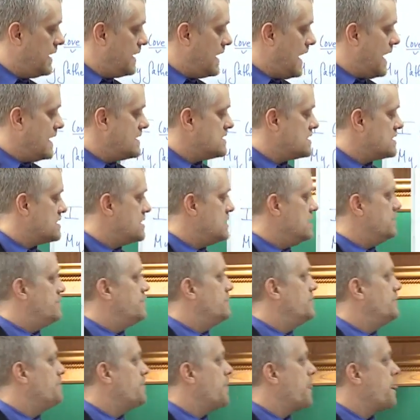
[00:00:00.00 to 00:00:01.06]
and adjective.
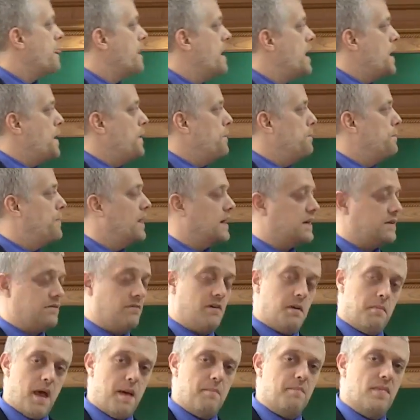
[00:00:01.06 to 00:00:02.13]
But
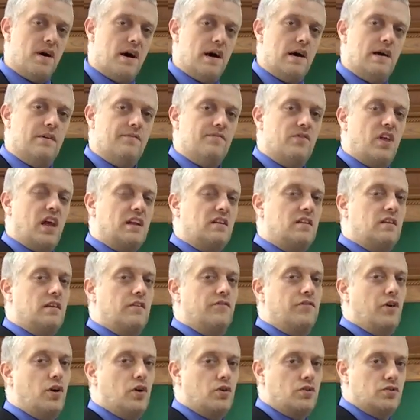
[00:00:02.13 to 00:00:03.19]
remember that
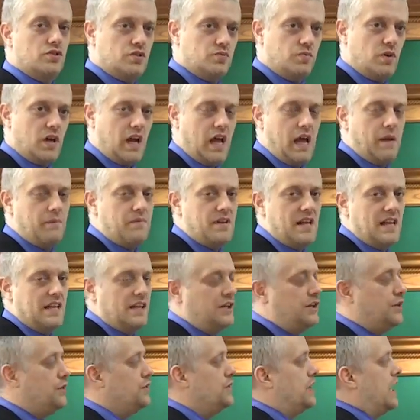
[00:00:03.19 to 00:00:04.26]
the focus, what I'm
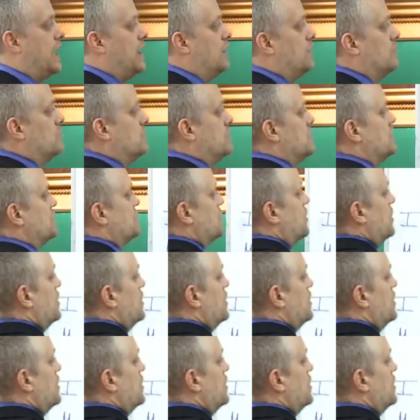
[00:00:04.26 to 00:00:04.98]
telling you now, is